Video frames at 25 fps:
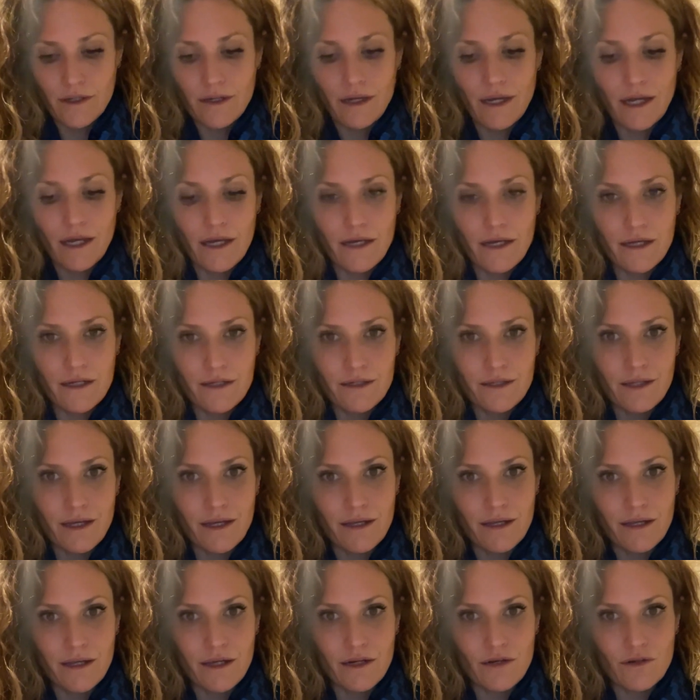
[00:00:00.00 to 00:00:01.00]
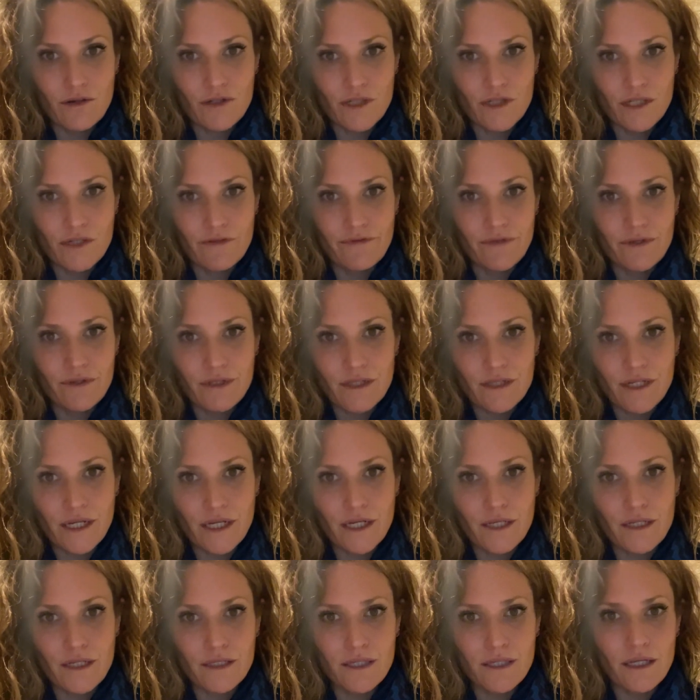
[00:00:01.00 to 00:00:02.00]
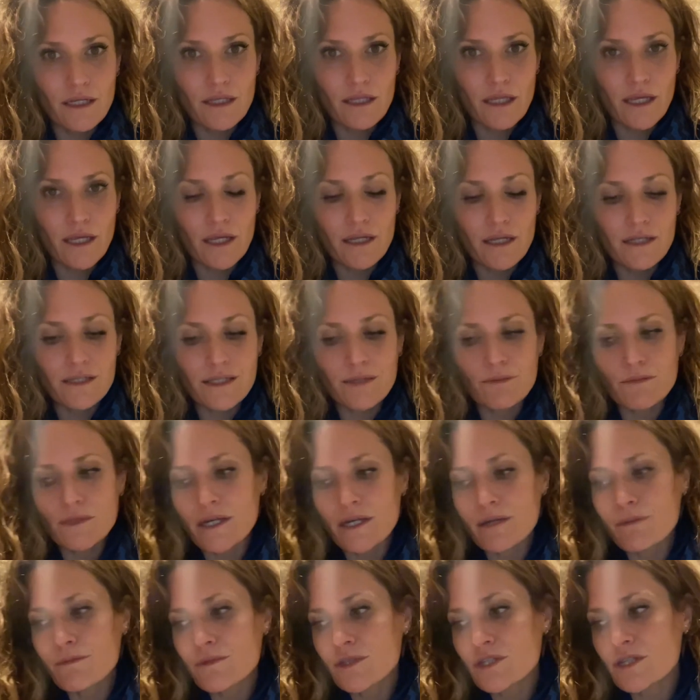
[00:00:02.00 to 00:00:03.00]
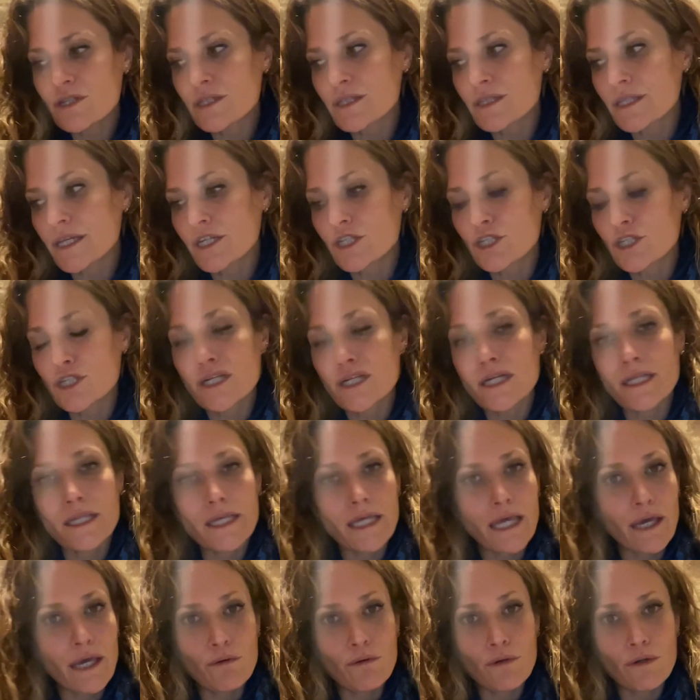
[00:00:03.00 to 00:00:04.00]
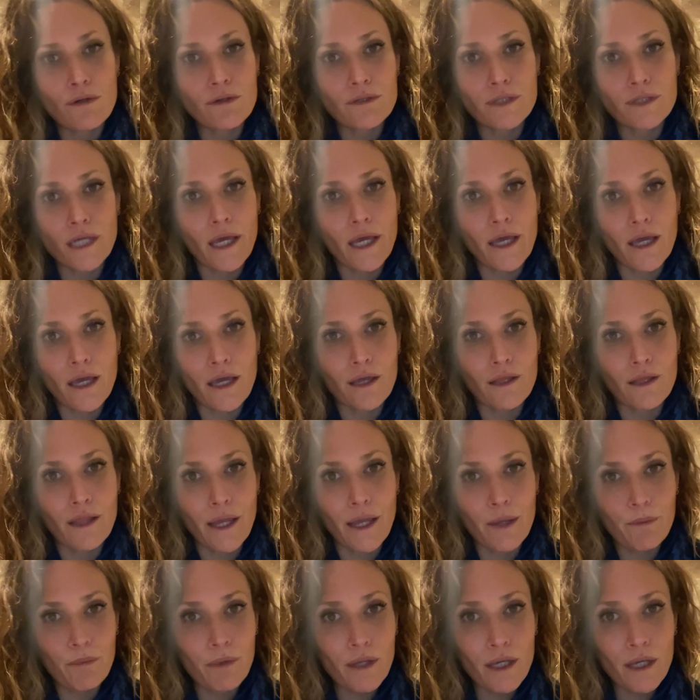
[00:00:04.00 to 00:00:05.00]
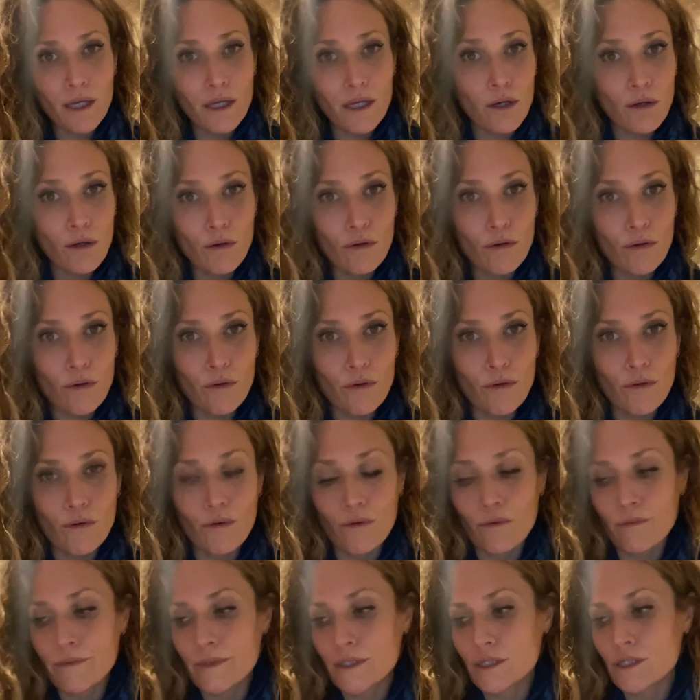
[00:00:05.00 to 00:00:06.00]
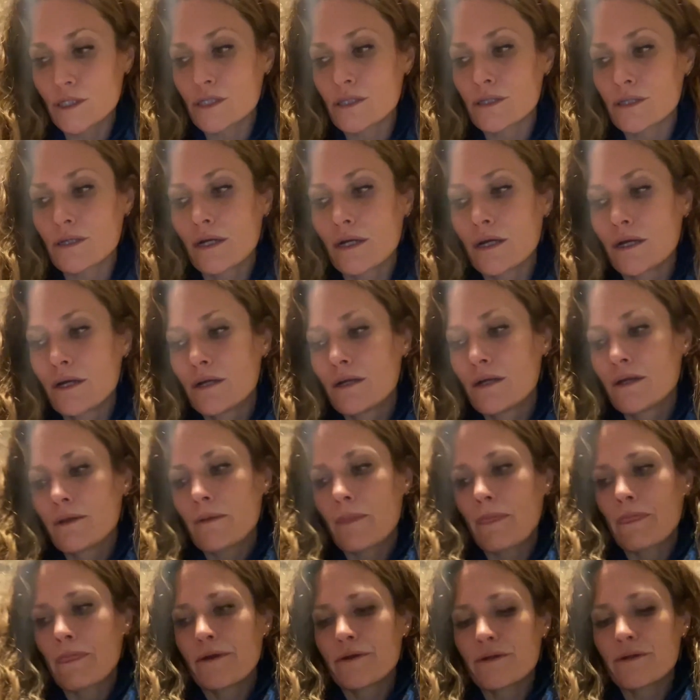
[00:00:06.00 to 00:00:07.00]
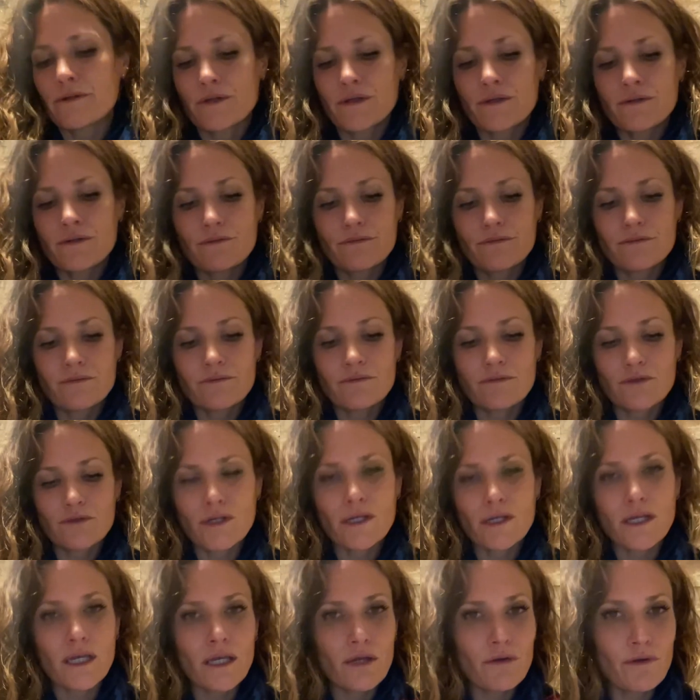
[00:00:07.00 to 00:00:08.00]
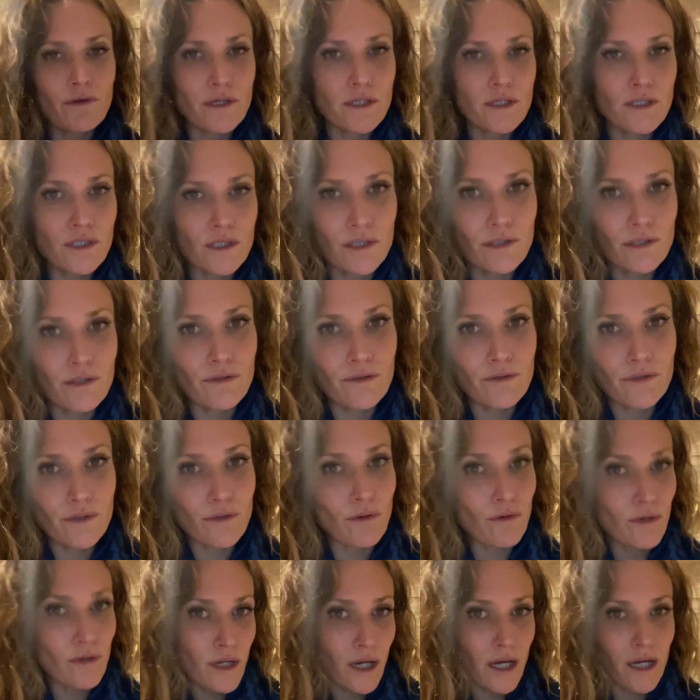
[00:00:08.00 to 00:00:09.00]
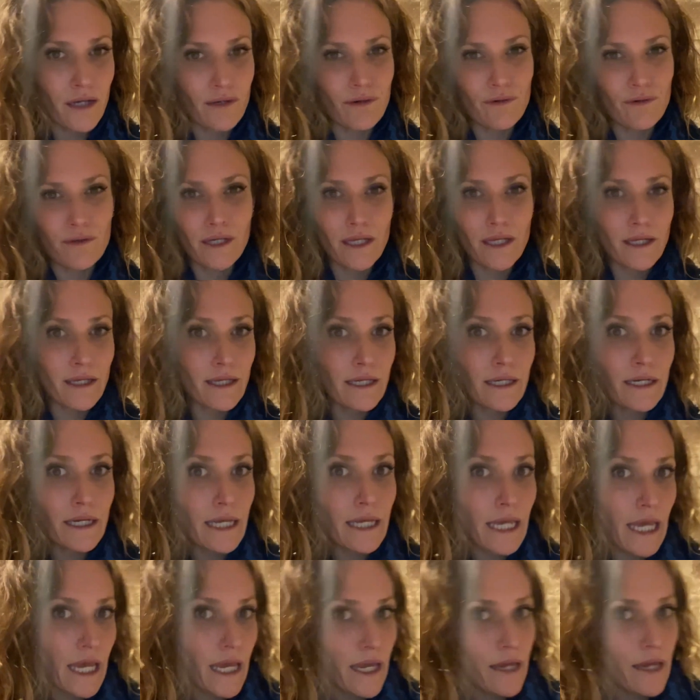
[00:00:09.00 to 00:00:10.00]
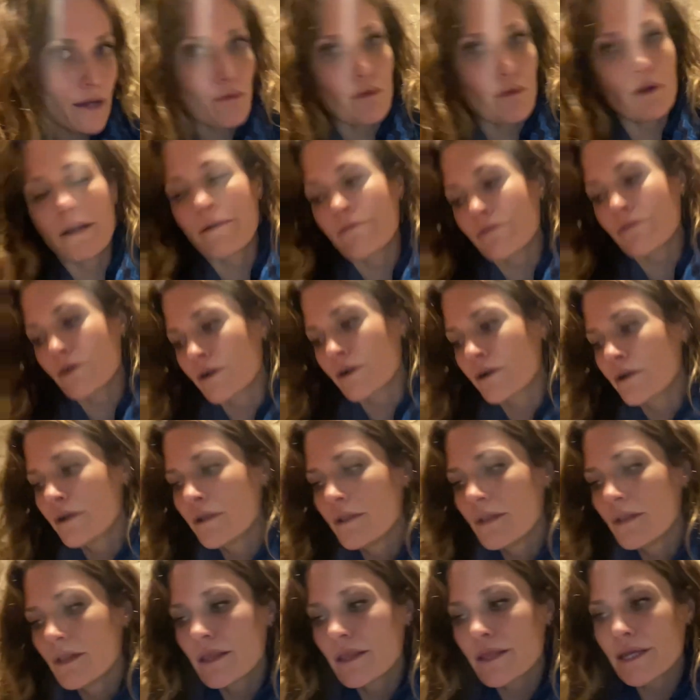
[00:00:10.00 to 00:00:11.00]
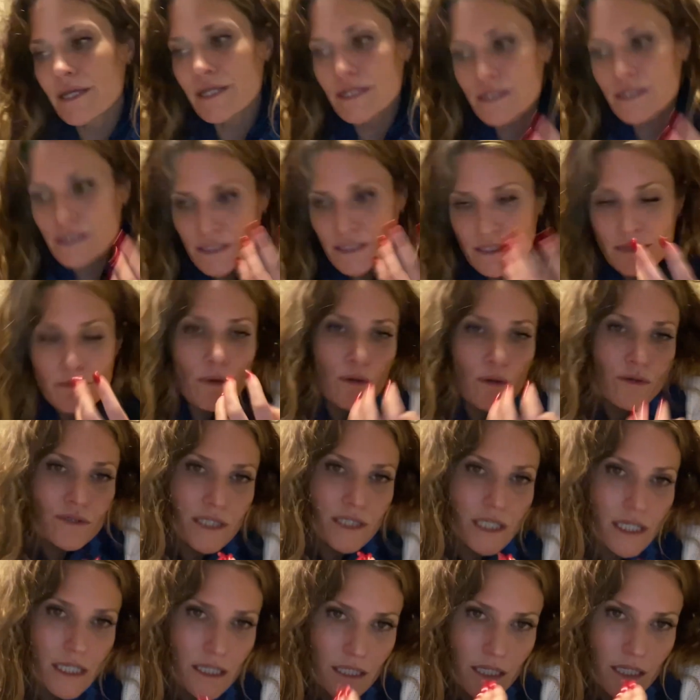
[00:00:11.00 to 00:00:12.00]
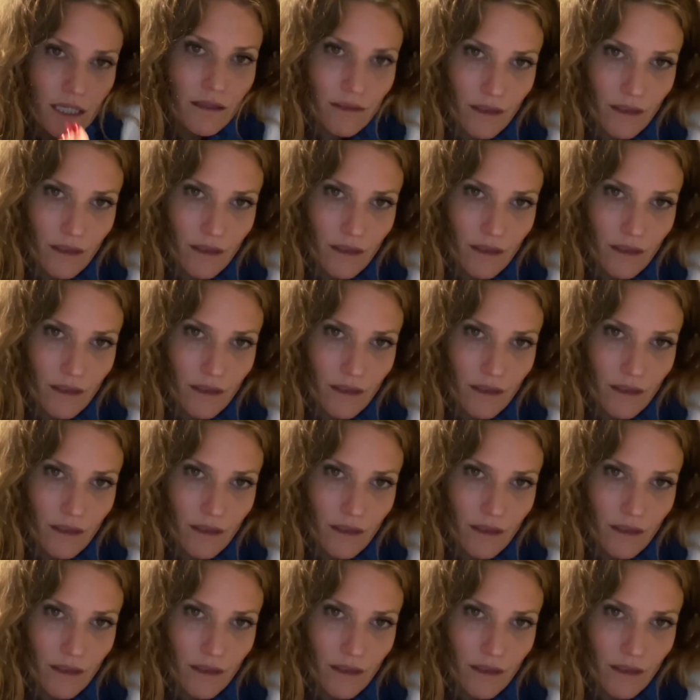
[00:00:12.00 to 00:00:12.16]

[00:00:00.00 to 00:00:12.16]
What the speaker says: And that energy feels nice, healing. Sometimes just like chilling out all day, like being at home and just, I don't know, drinking green juice or not, or like eating cake, whatever, is the most healing